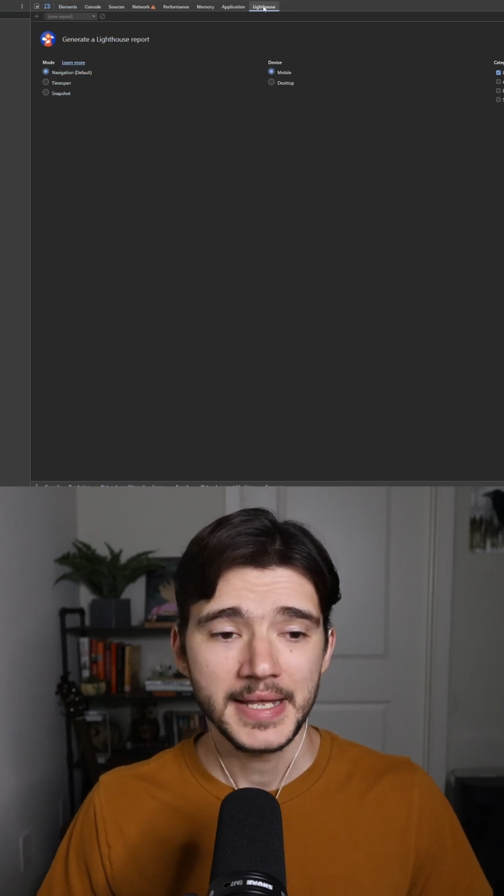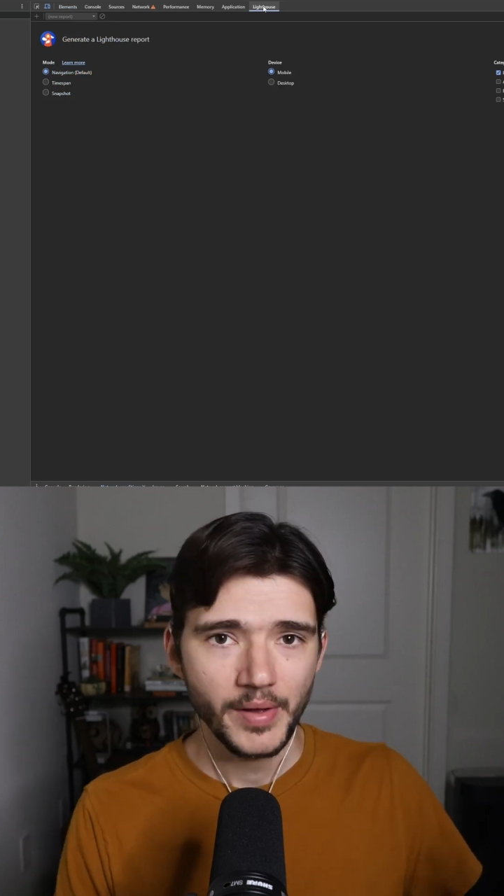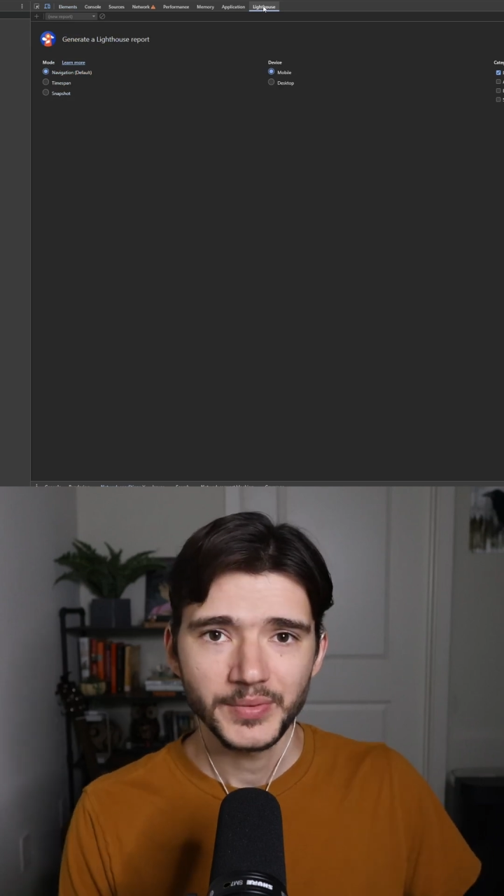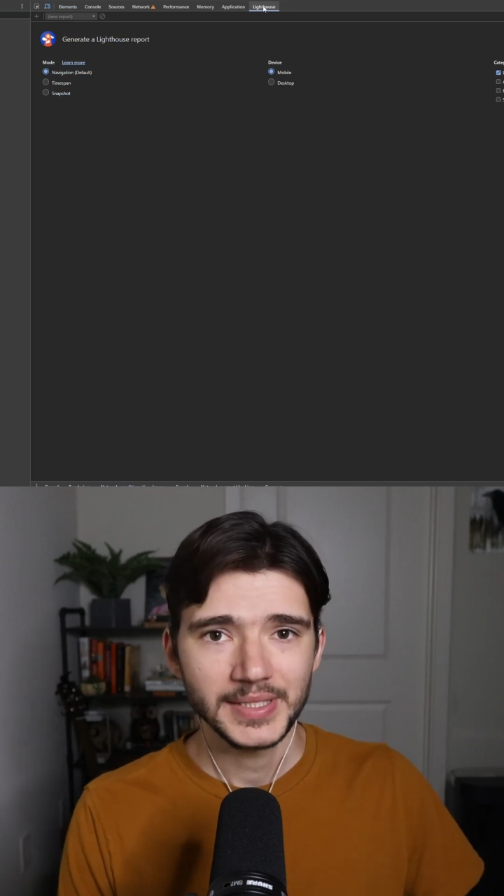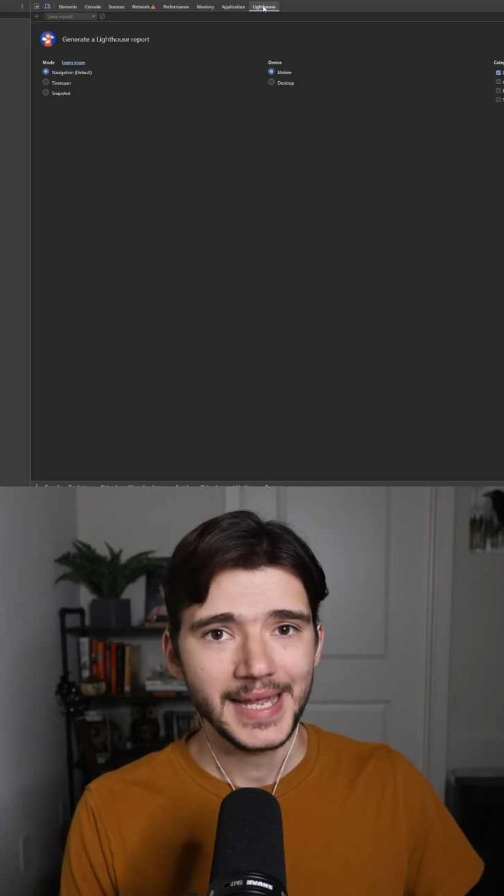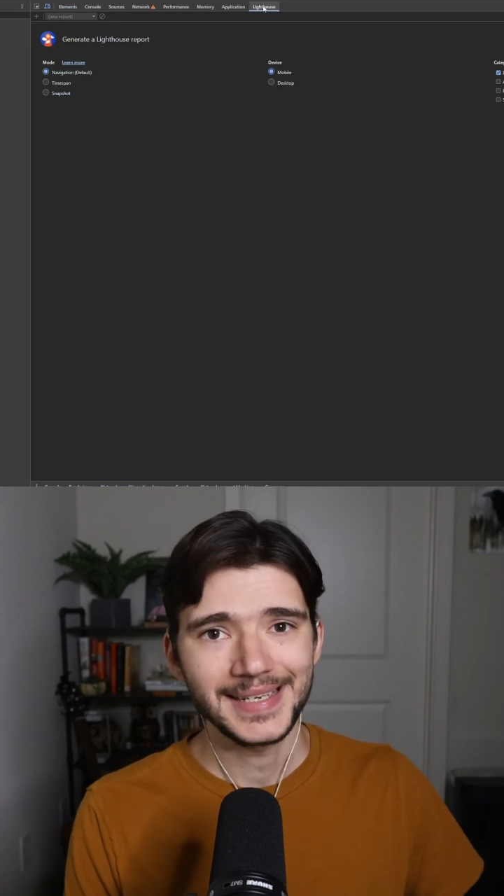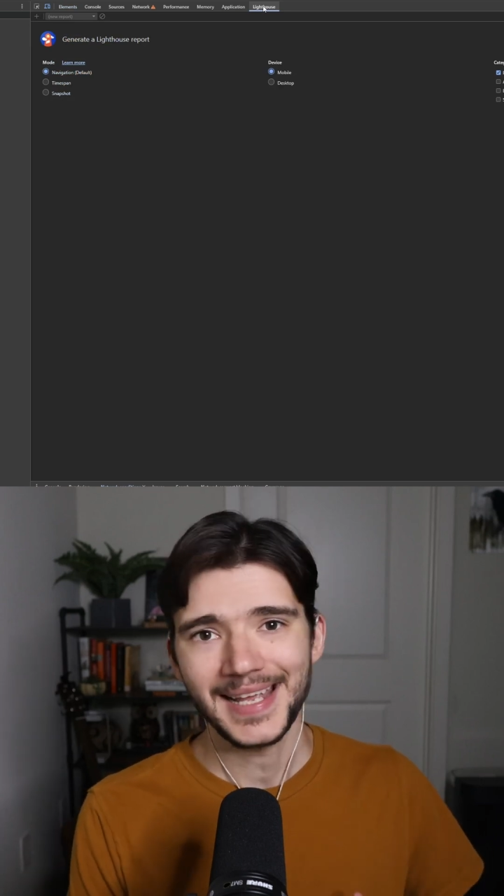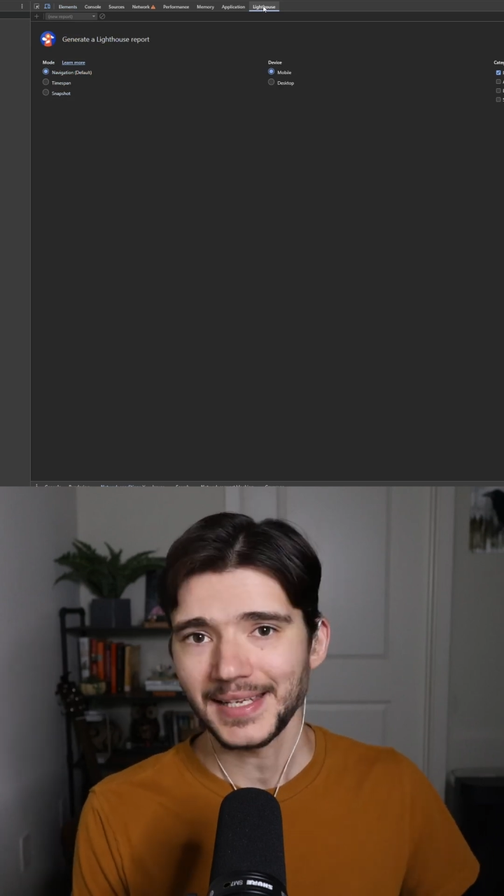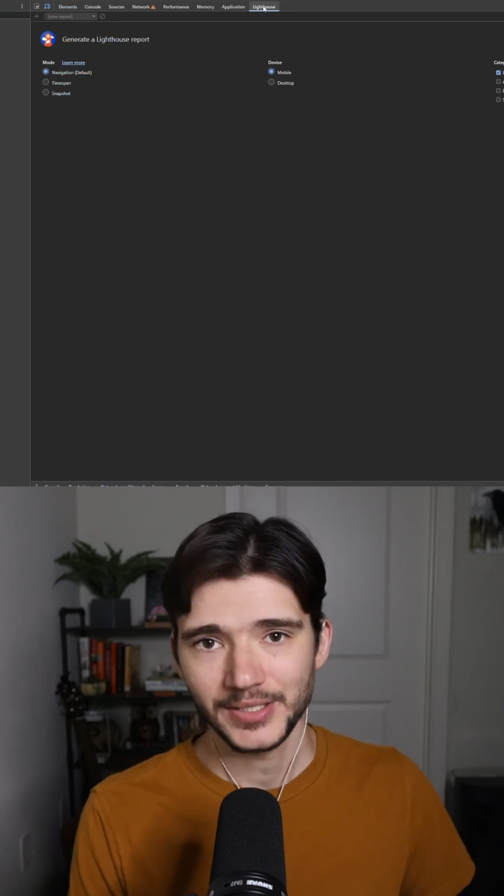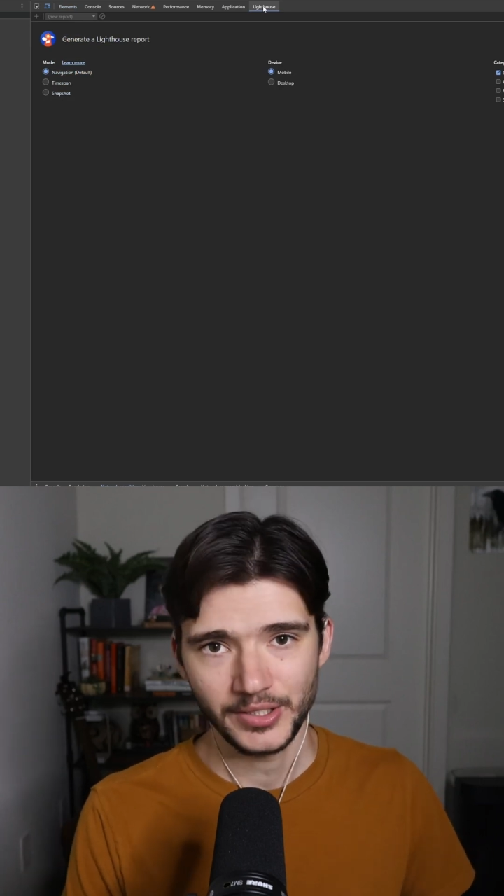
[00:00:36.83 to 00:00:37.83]
website
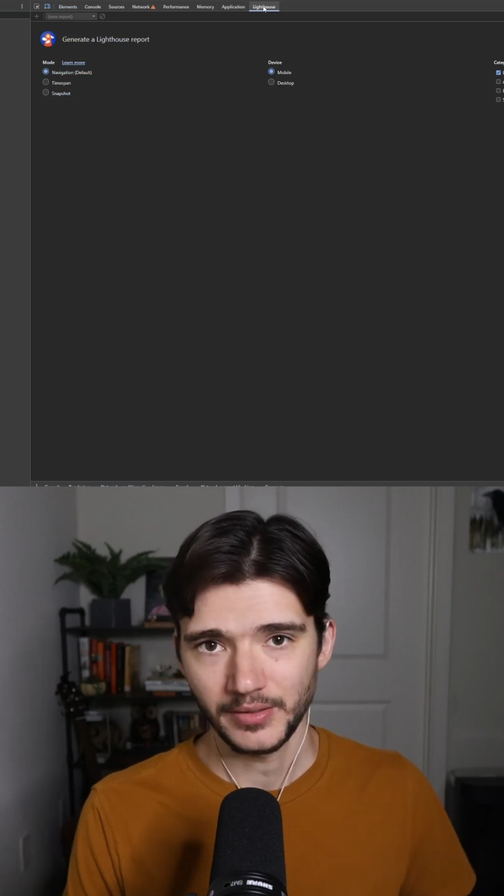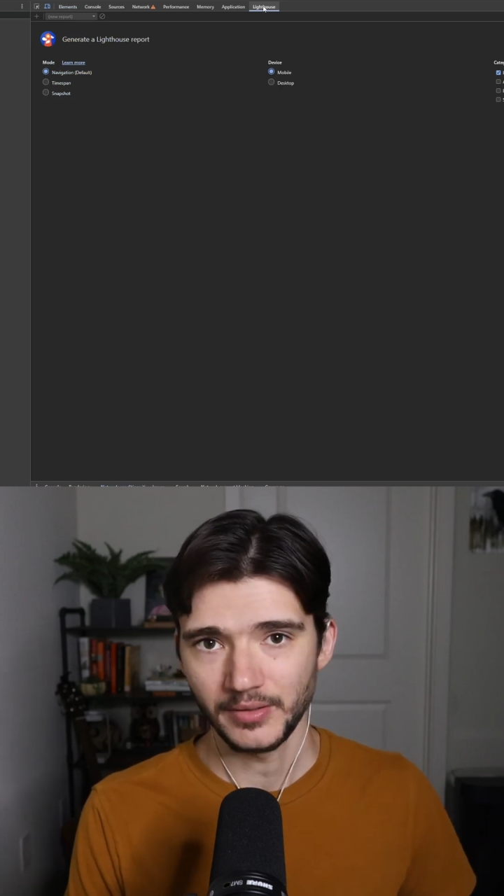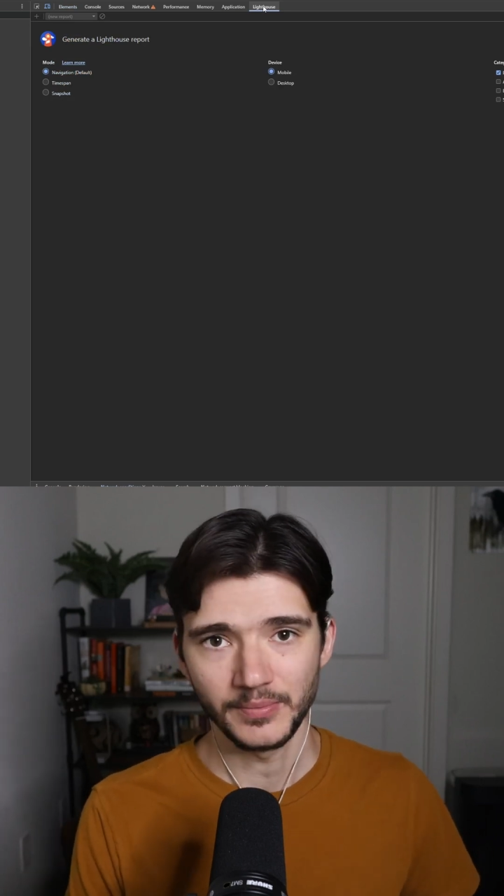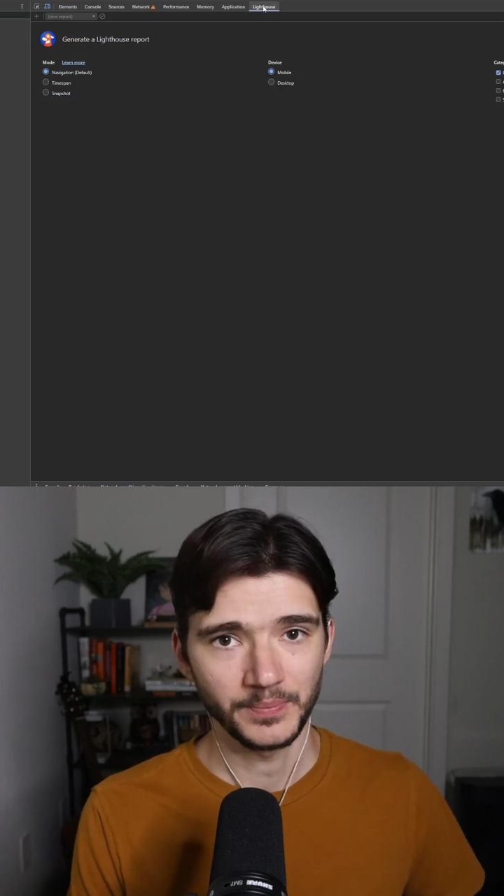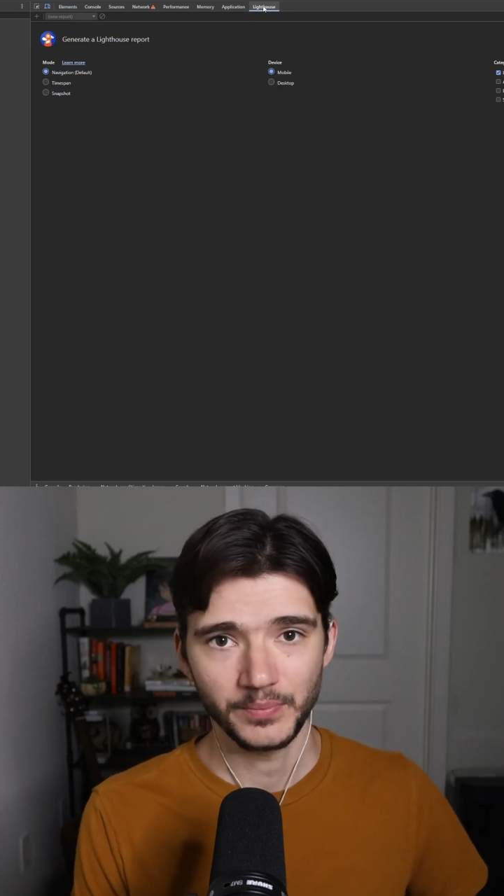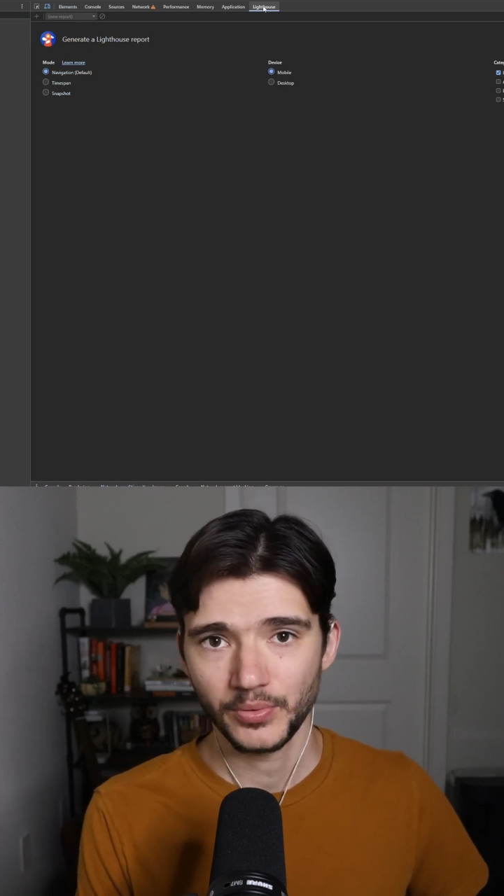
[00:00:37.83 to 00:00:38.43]
testing